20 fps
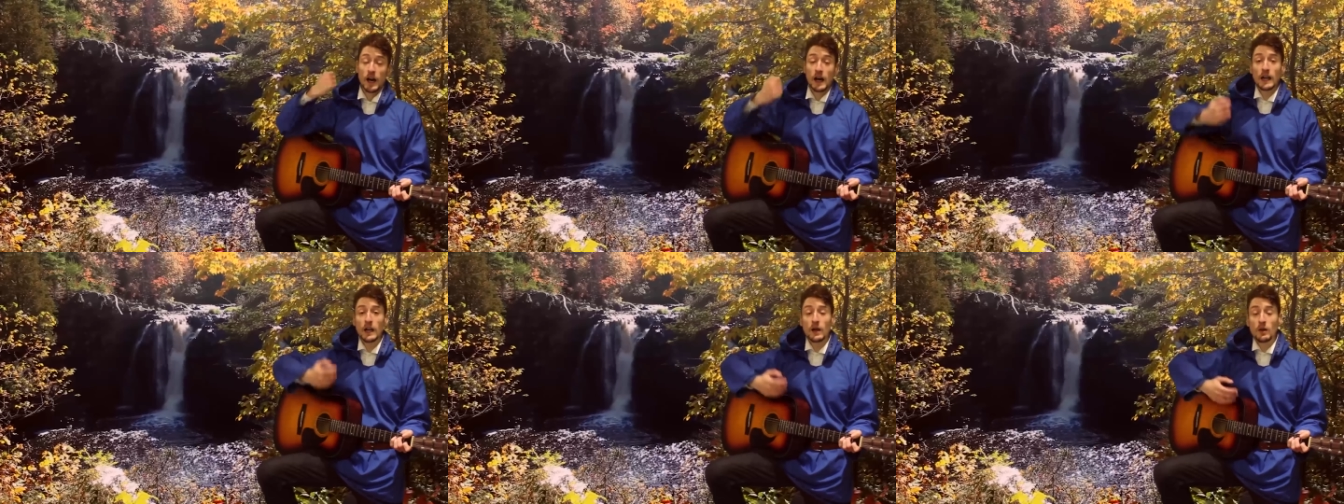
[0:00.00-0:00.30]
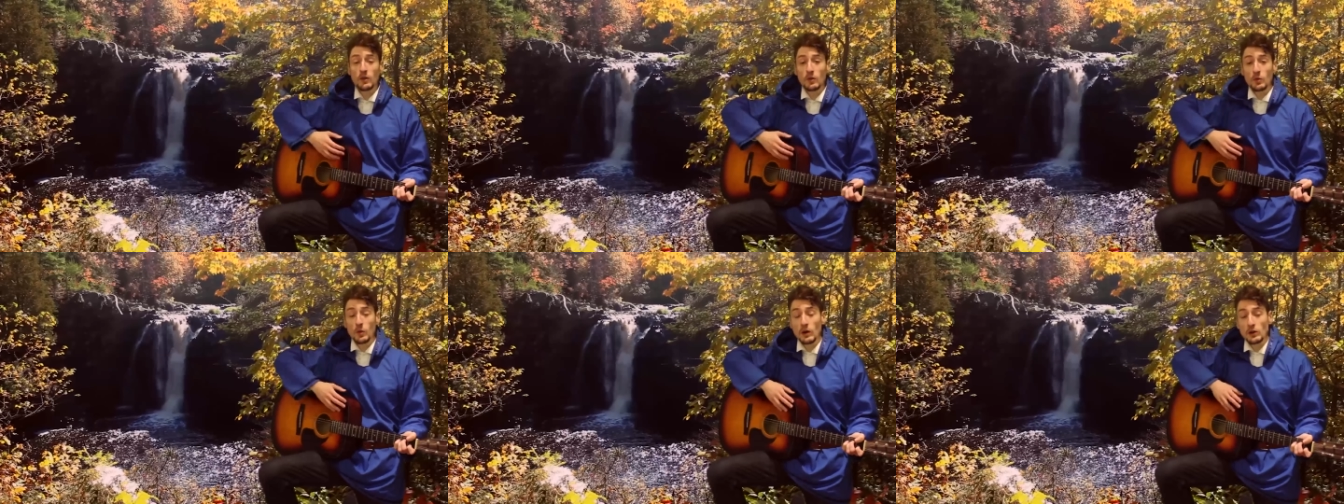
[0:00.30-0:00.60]

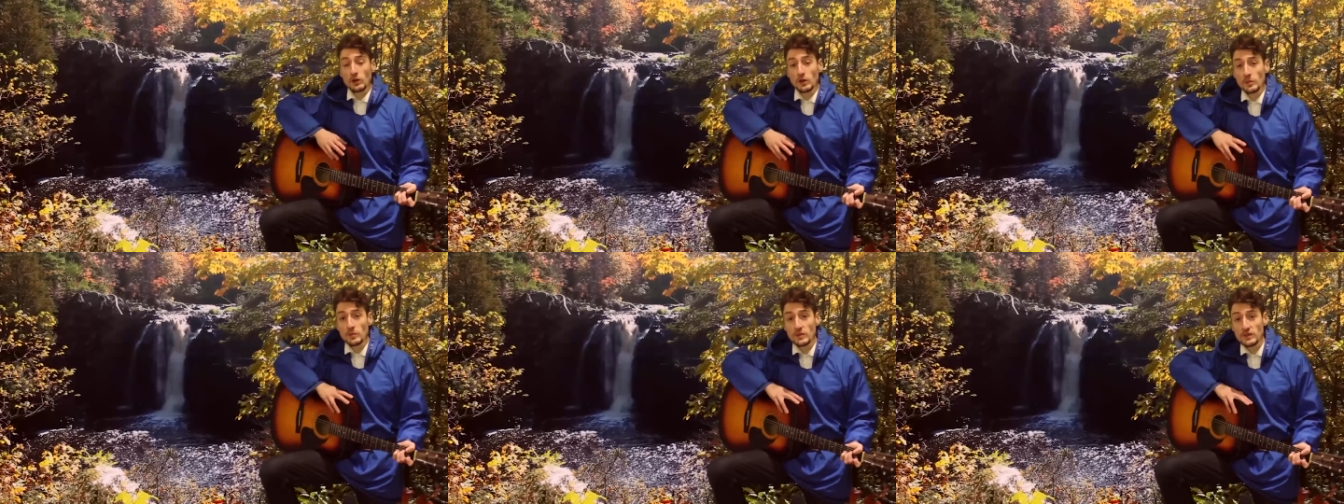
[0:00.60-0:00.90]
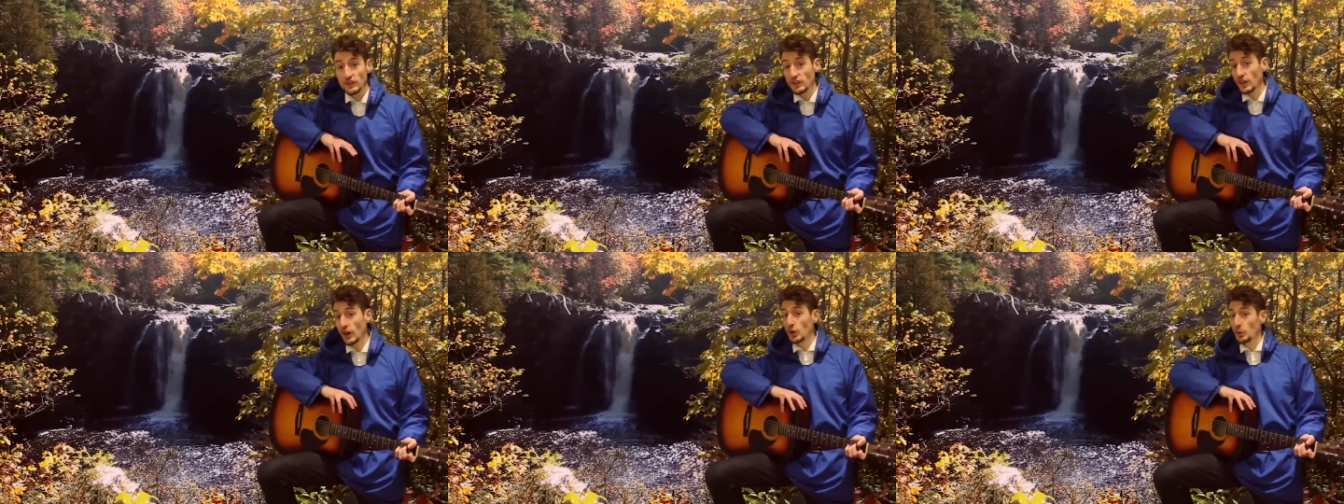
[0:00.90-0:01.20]
Hello and welcome
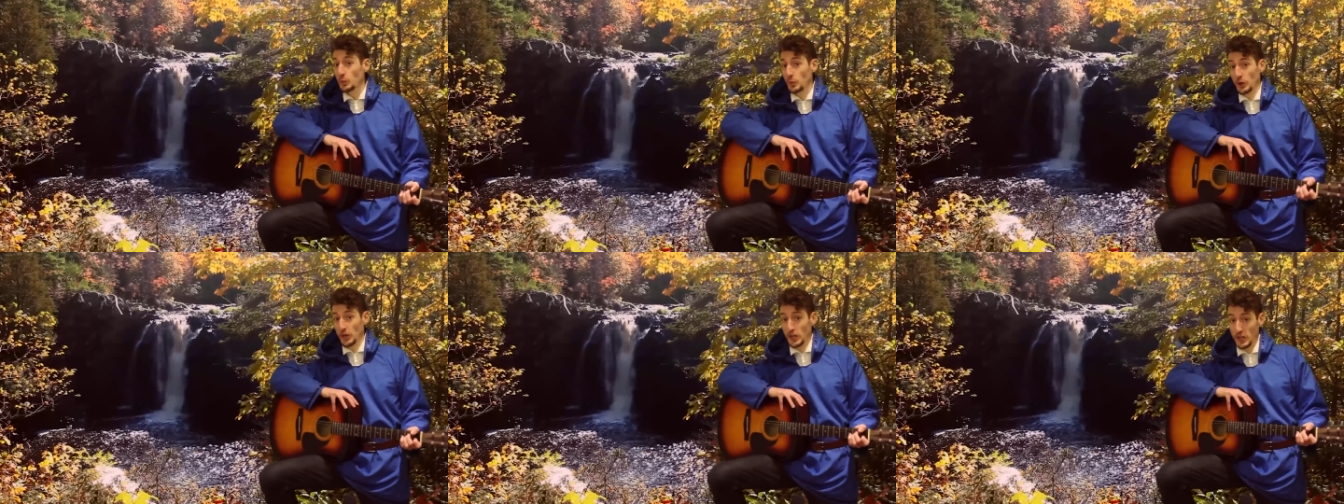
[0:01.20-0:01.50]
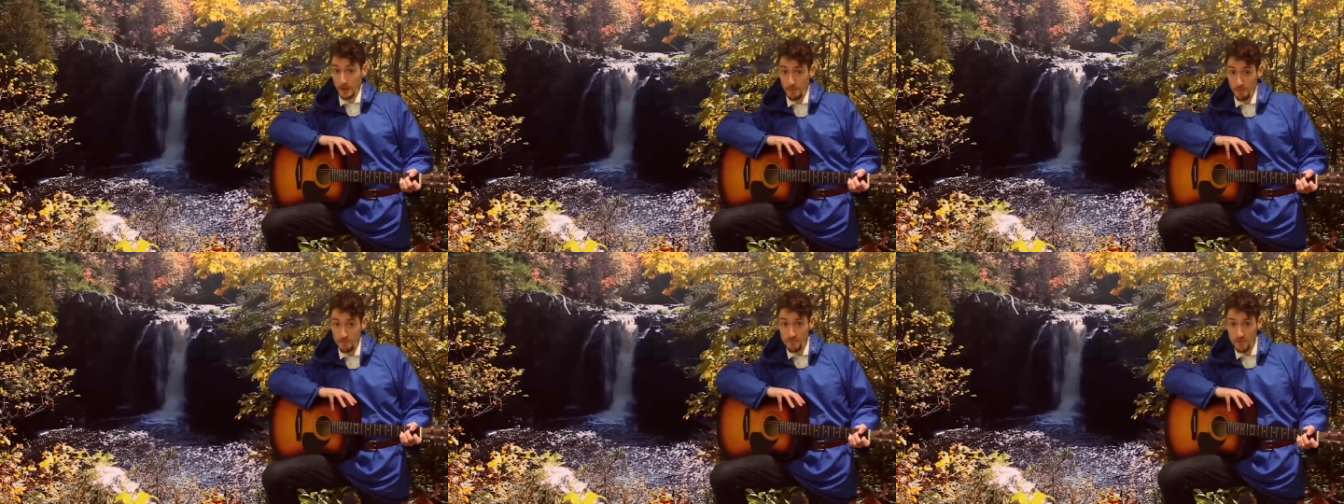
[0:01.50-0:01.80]
to the
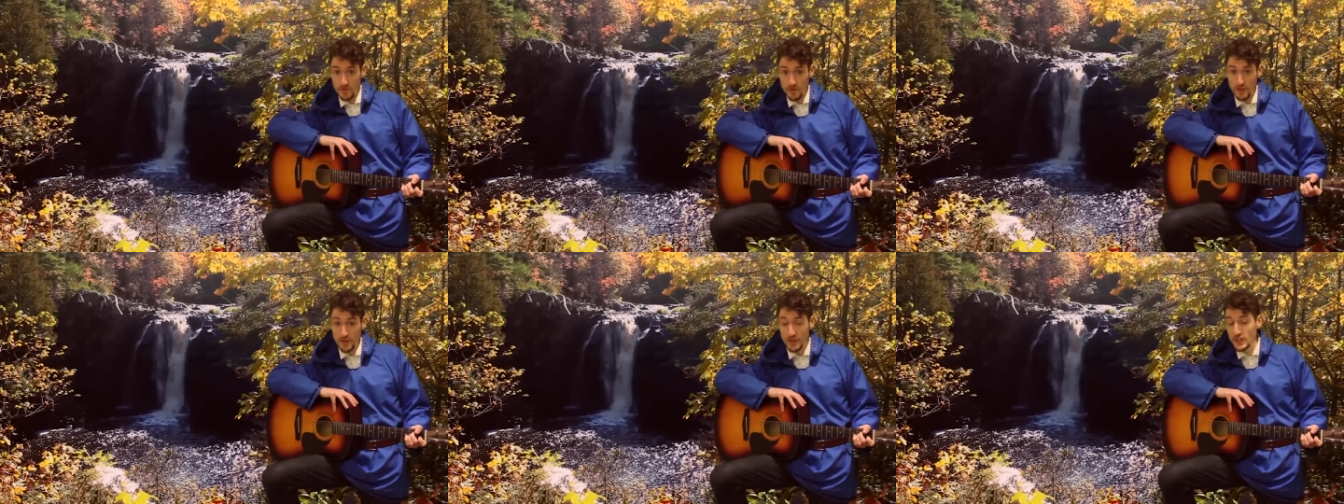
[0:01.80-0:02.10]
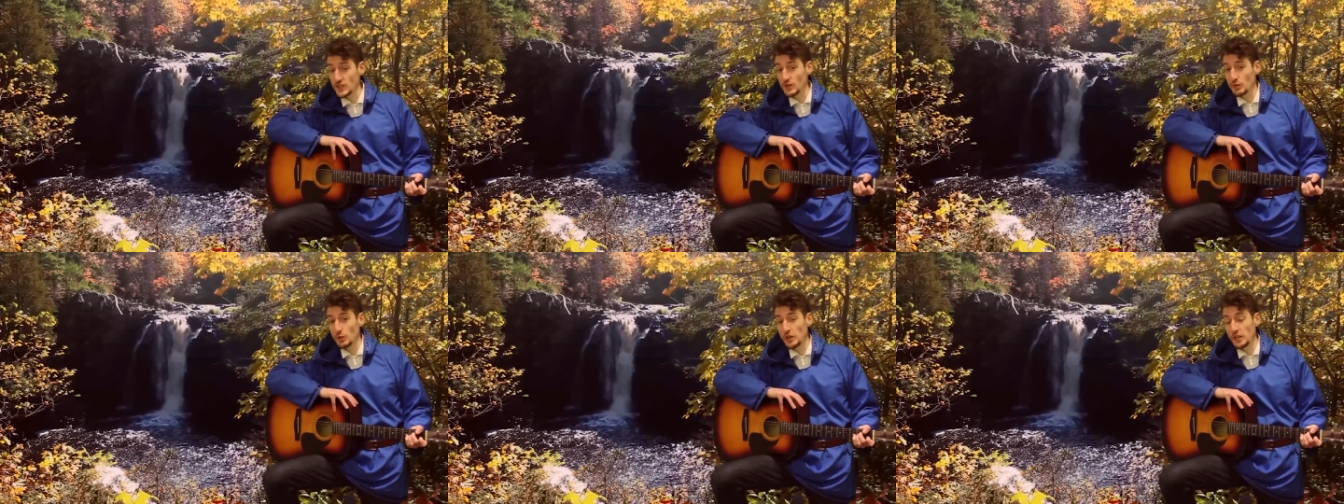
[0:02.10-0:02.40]
opener.
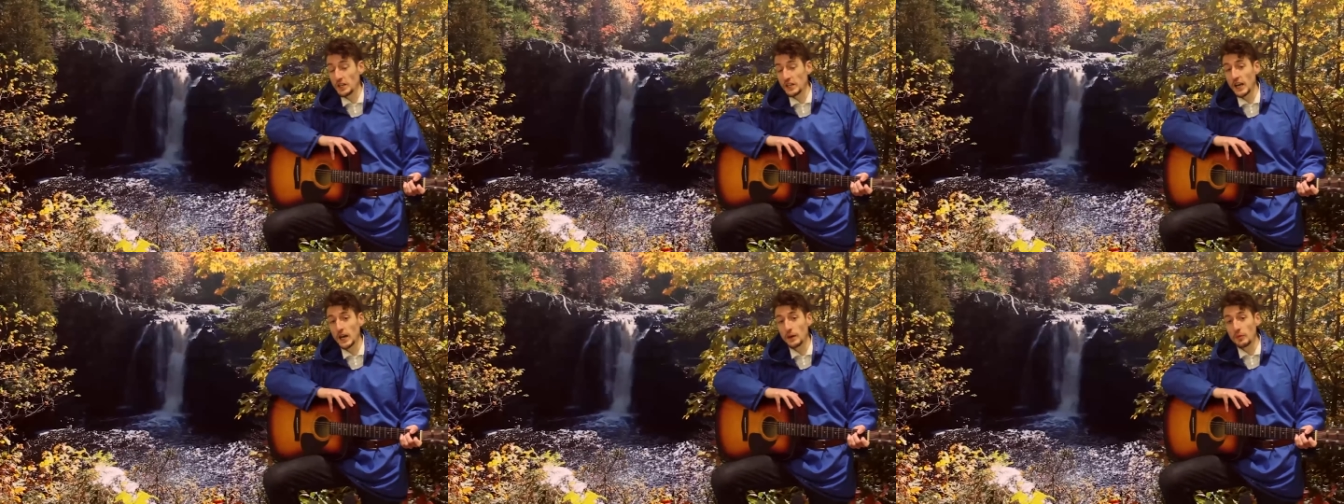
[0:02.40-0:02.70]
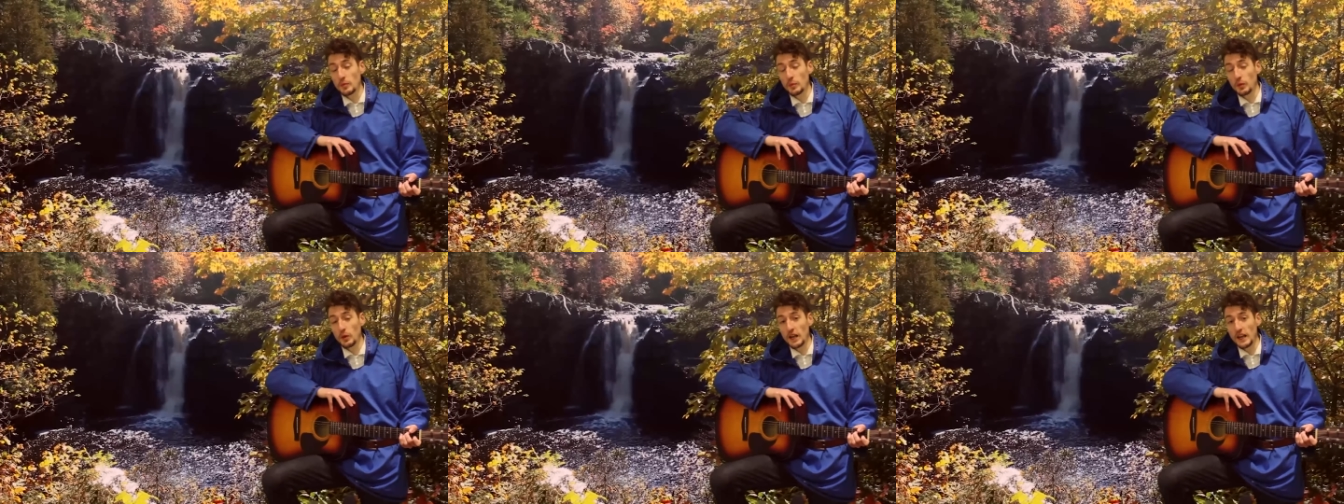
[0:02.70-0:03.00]
This week I'll
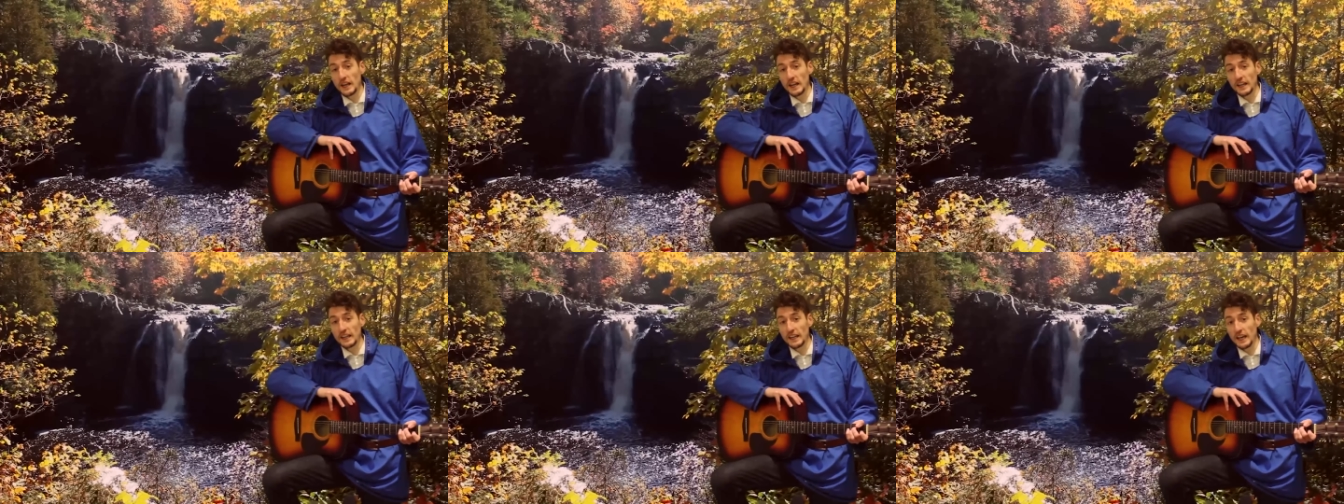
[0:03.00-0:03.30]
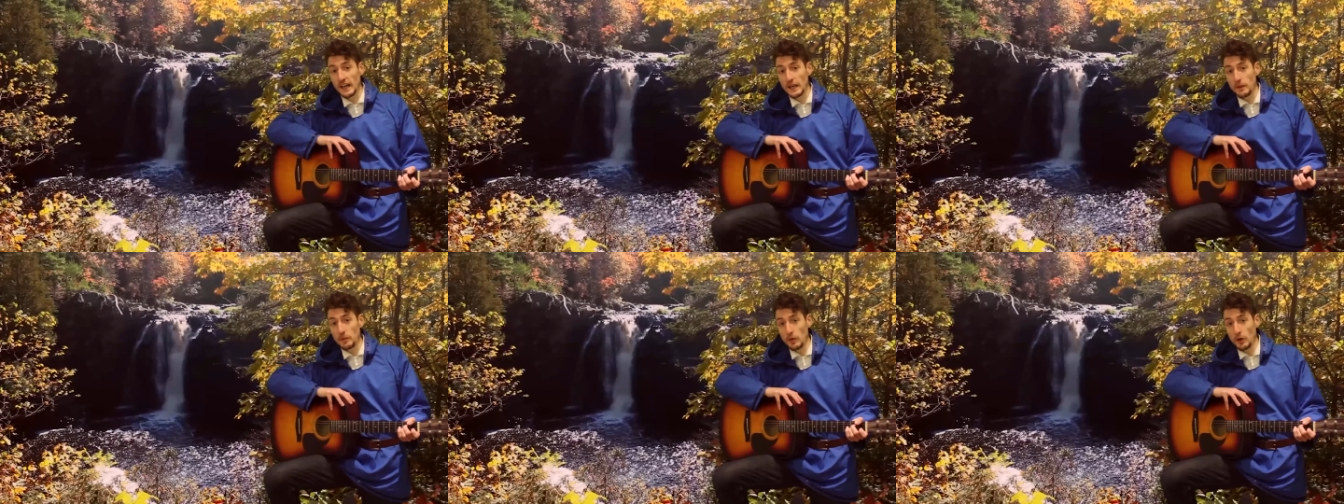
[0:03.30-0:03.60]
be playing a
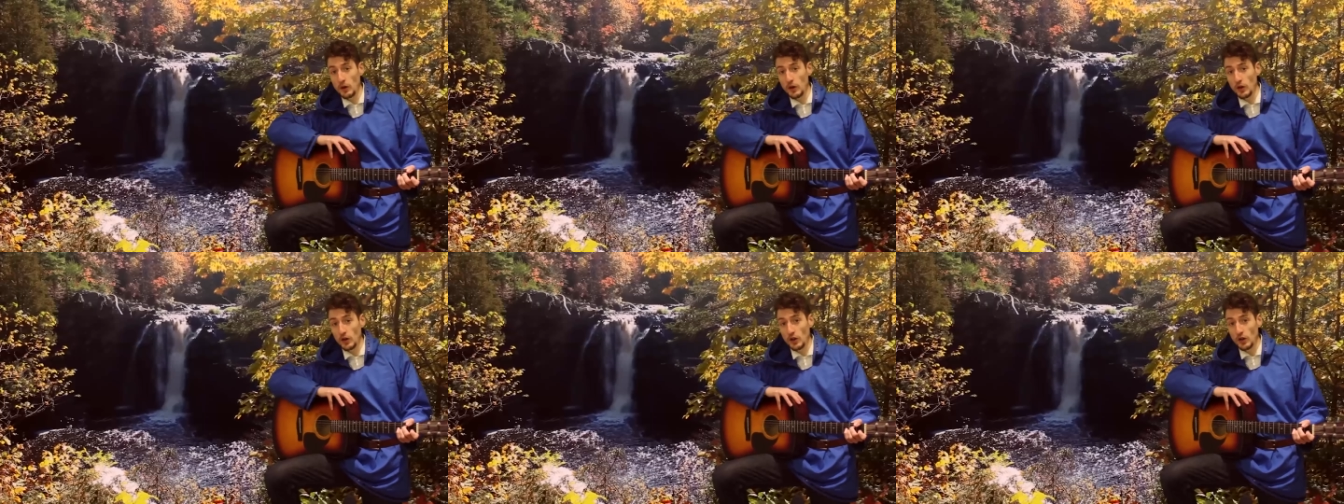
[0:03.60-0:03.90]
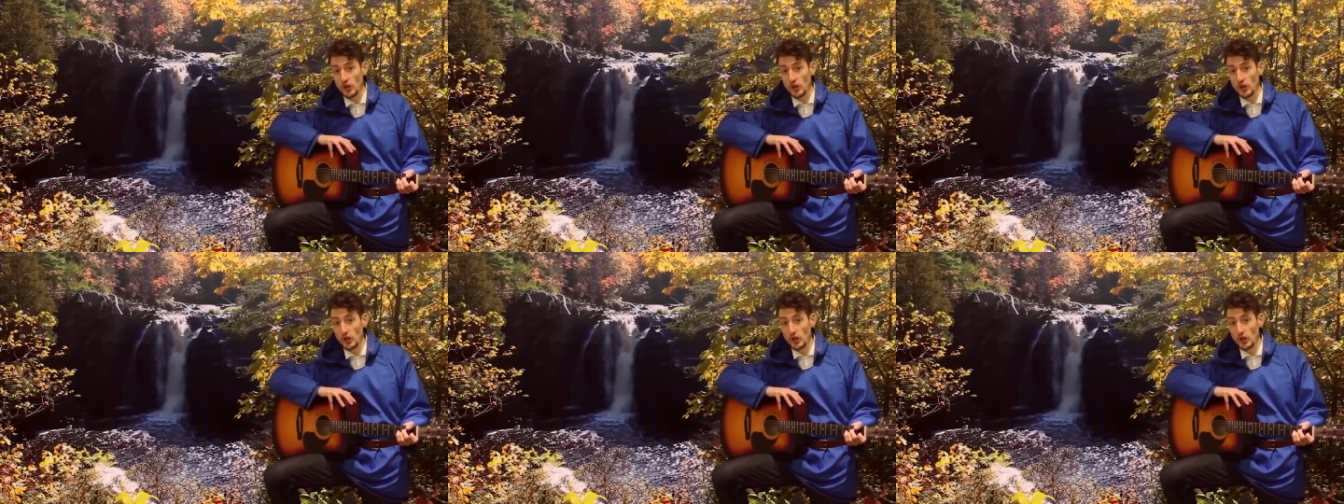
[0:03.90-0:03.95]
game